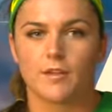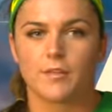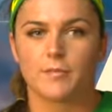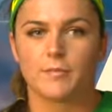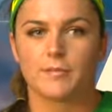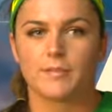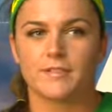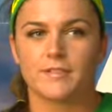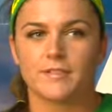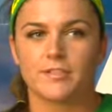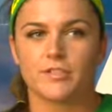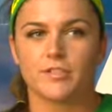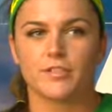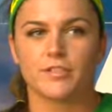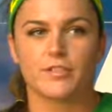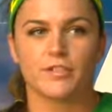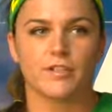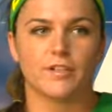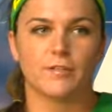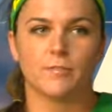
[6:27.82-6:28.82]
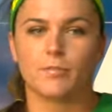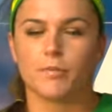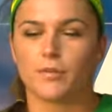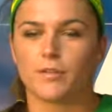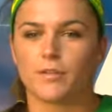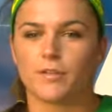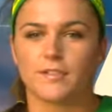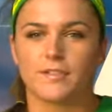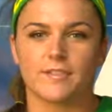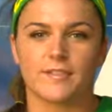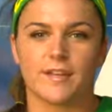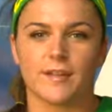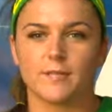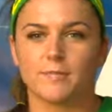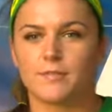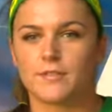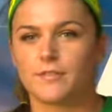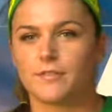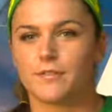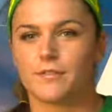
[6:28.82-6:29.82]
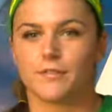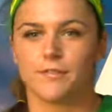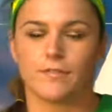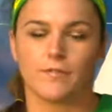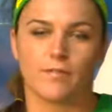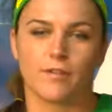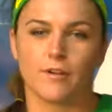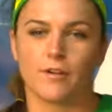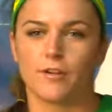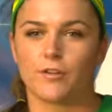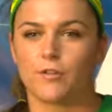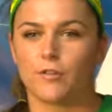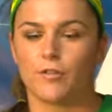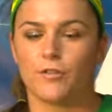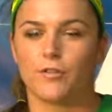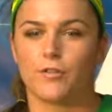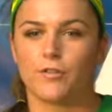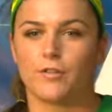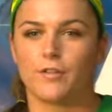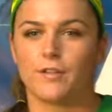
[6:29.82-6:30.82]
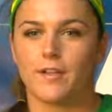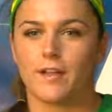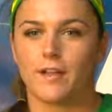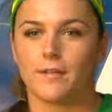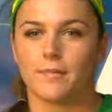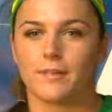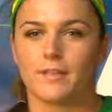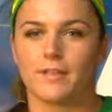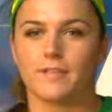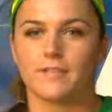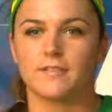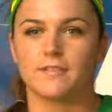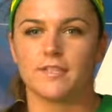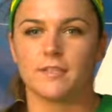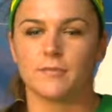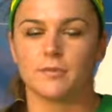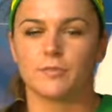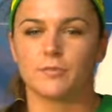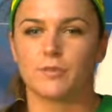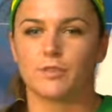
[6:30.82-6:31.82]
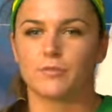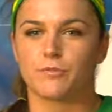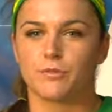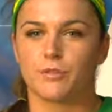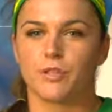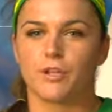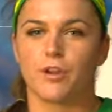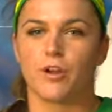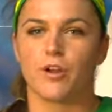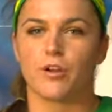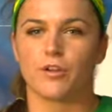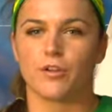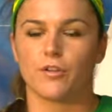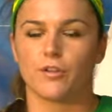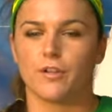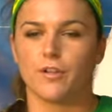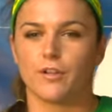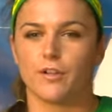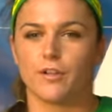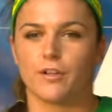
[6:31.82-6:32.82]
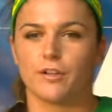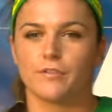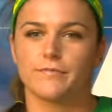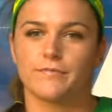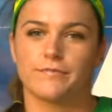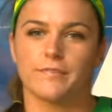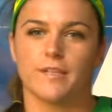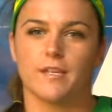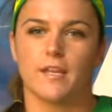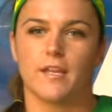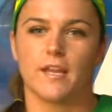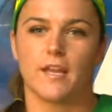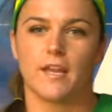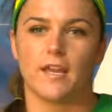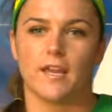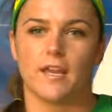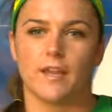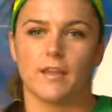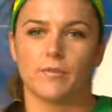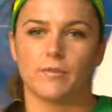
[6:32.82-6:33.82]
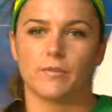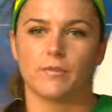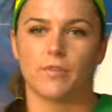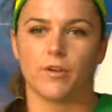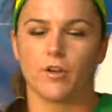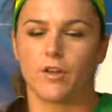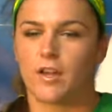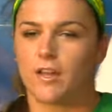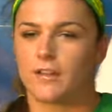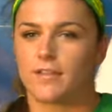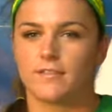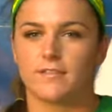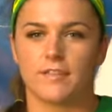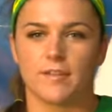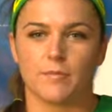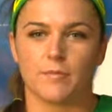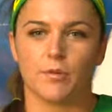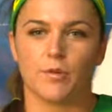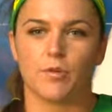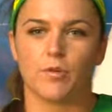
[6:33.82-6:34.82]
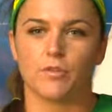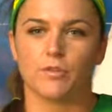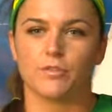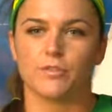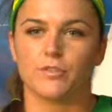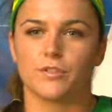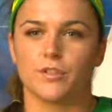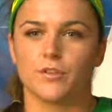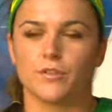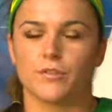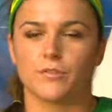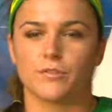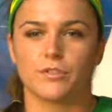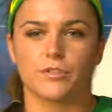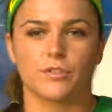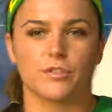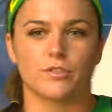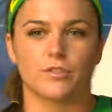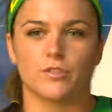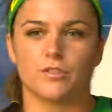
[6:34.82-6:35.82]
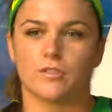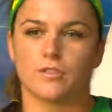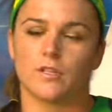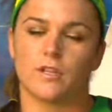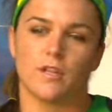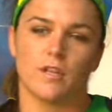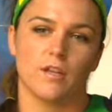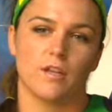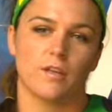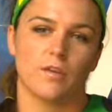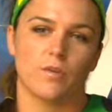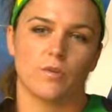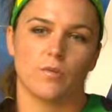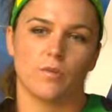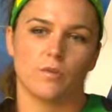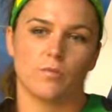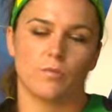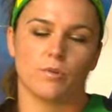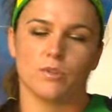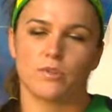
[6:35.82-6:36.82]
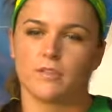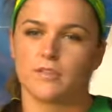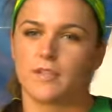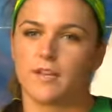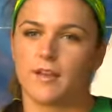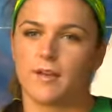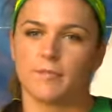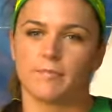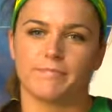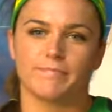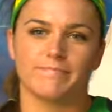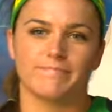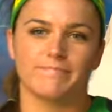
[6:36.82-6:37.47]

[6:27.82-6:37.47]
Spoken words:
It's just an important step to our goal. I mean, this team has worked really hard all year, and we've all had the same goal, so it's just one more step.